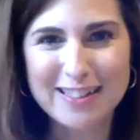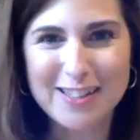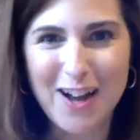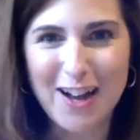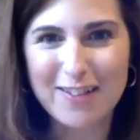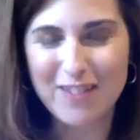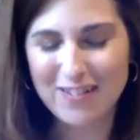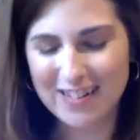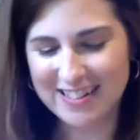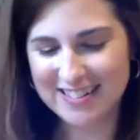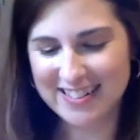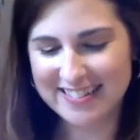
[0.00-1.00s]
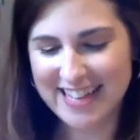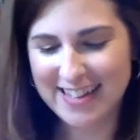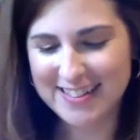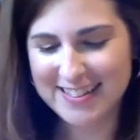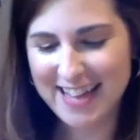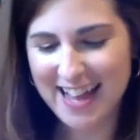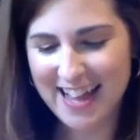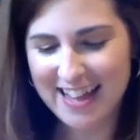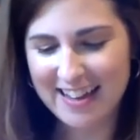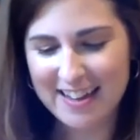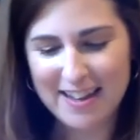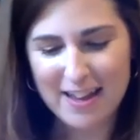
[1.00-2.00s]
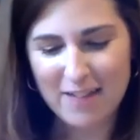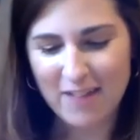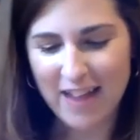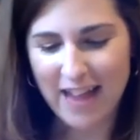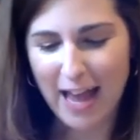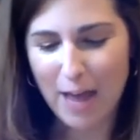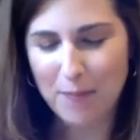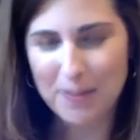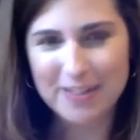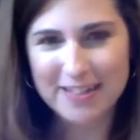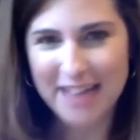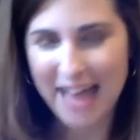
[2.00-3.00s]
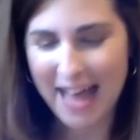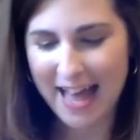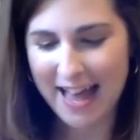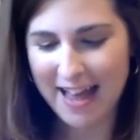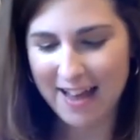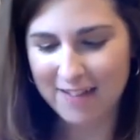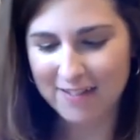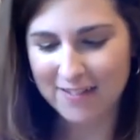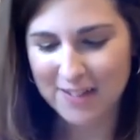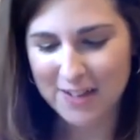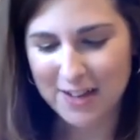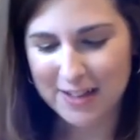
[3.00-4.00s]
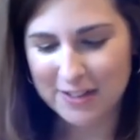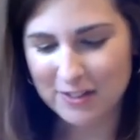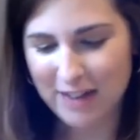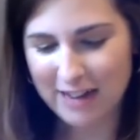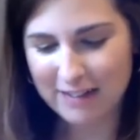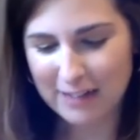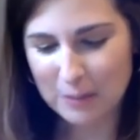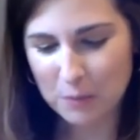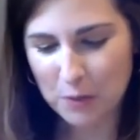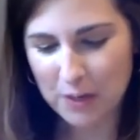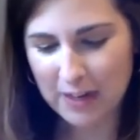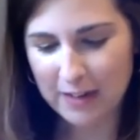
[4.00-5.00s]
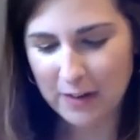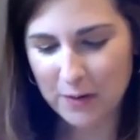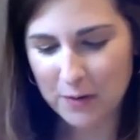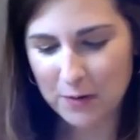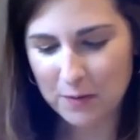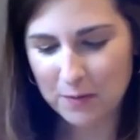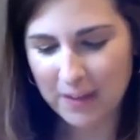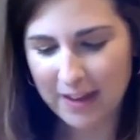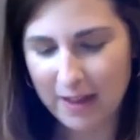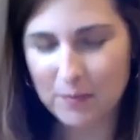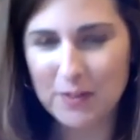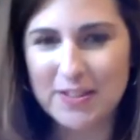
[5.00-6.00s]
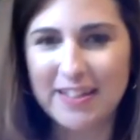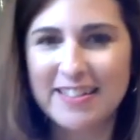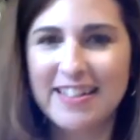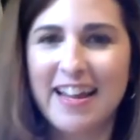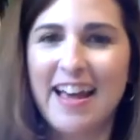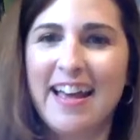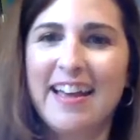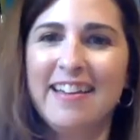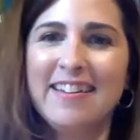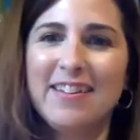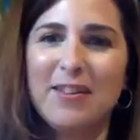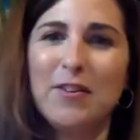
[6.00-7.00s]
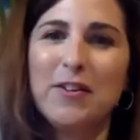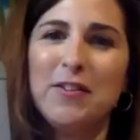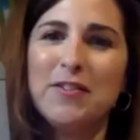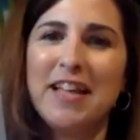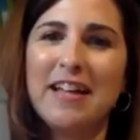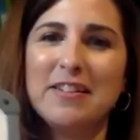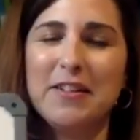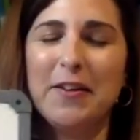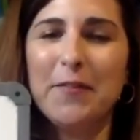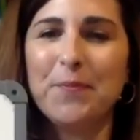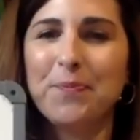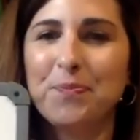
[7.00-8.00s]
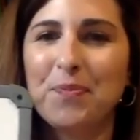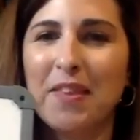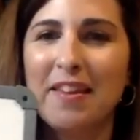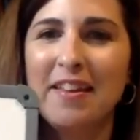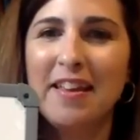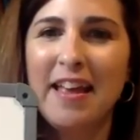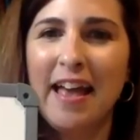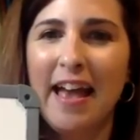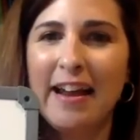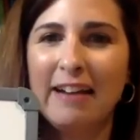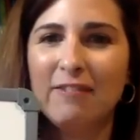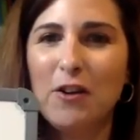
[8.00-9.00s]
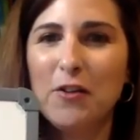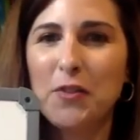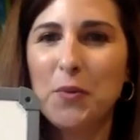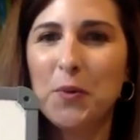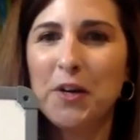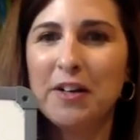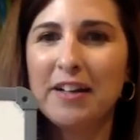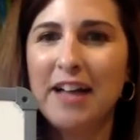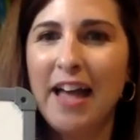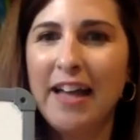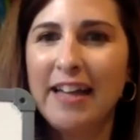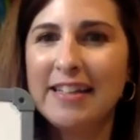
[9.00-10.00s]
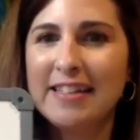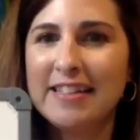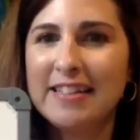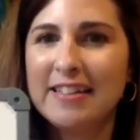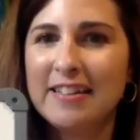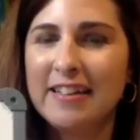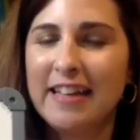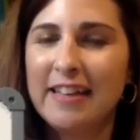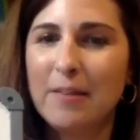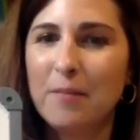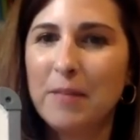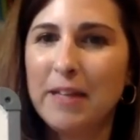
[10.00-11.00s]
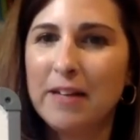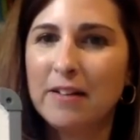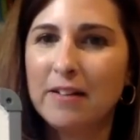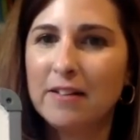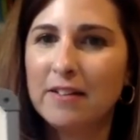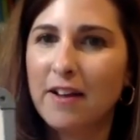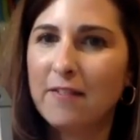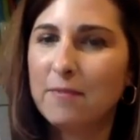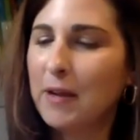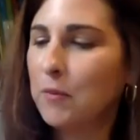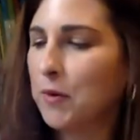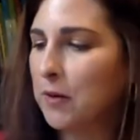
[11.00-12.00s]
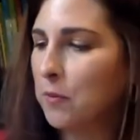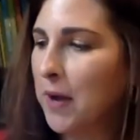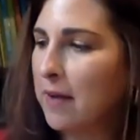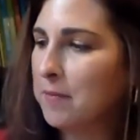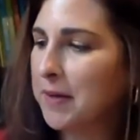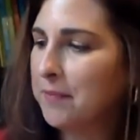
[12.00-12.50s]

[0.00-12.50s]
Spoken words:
chalk if I want to do this outside. If I happen to have a dry erase board at home like I'm using today, you could use that too. And I wrote the word kite in the middle of my word web.